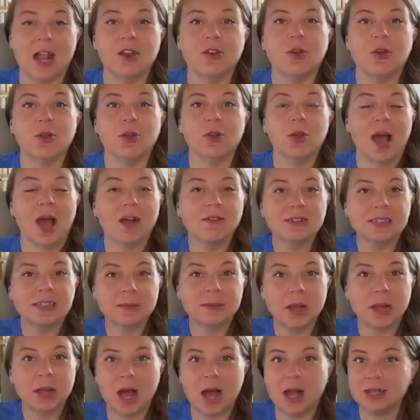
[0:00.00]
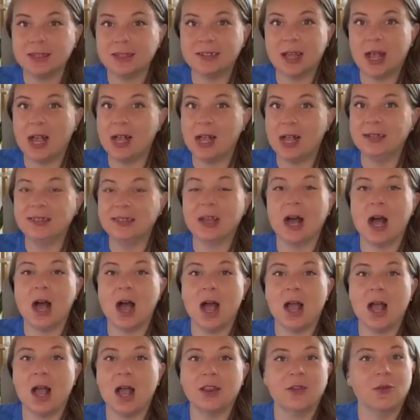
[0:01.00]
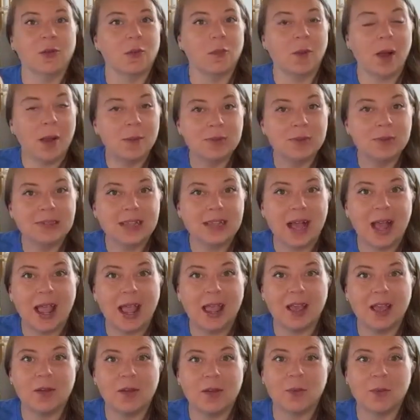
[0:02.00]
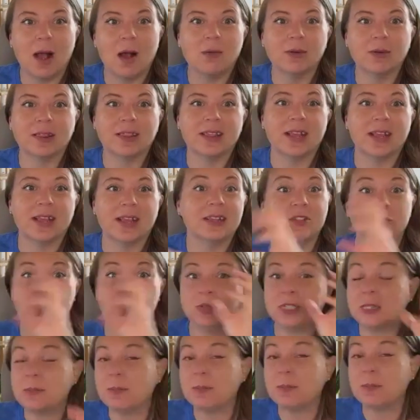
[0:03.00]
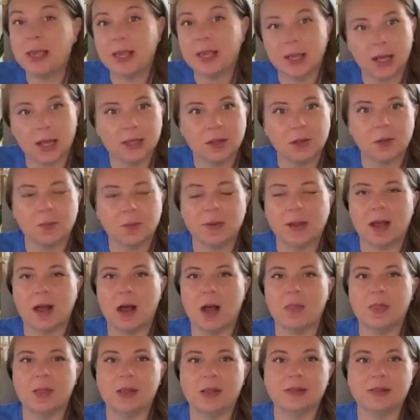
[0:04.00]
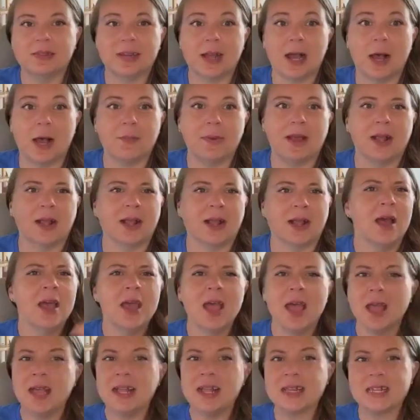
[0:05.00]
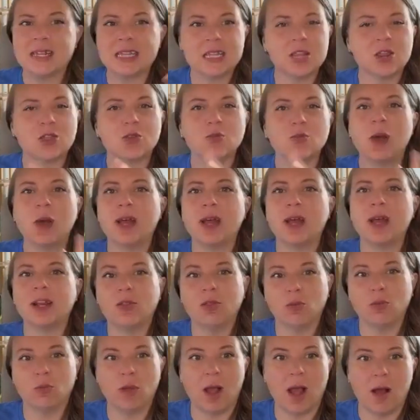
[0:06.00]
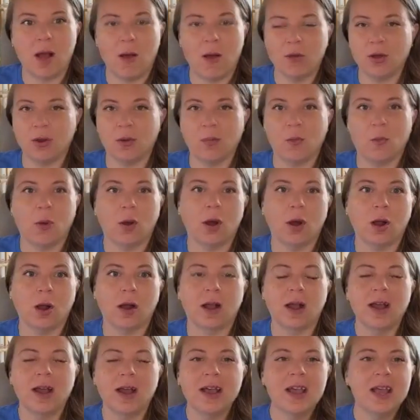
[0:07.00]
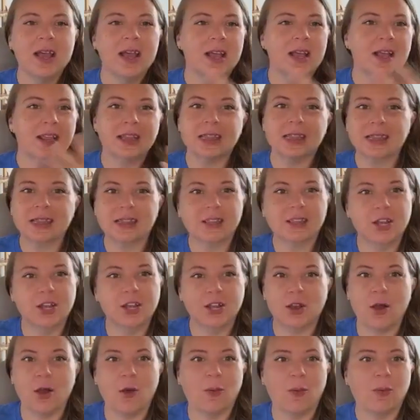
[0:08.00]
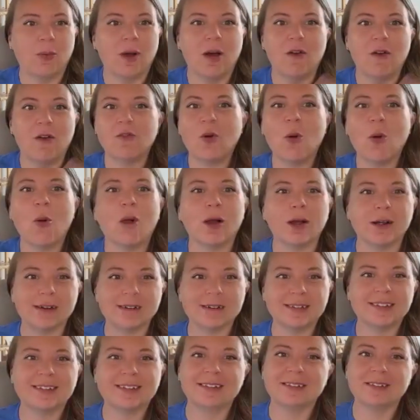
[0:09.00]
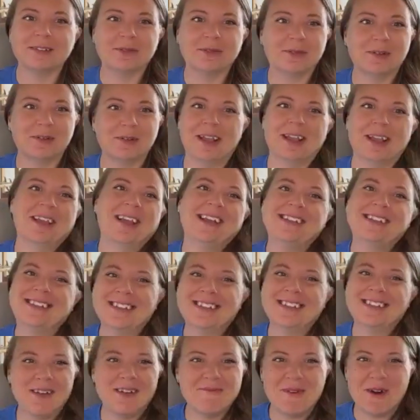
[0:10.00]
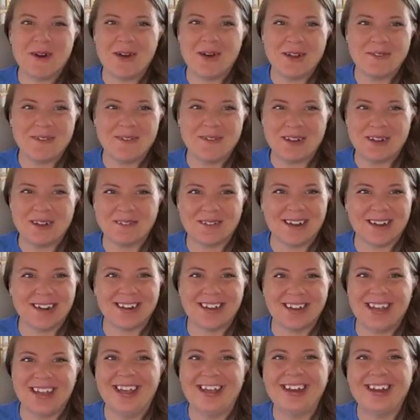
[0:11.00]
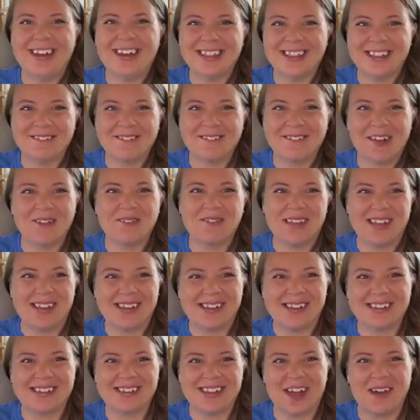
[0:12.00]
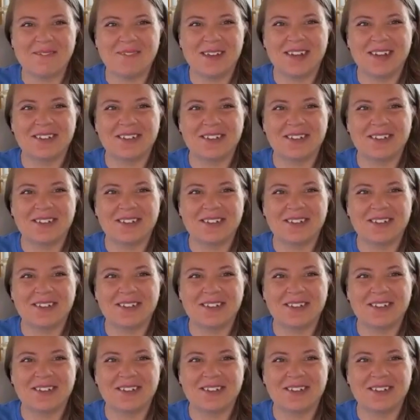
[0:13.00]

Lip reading: I know you have some content on your website around this. You speak a little bit on this topic. It's threaded throughout your work. You know, of course, it's get motivated. We're going to hit on the well-being topic.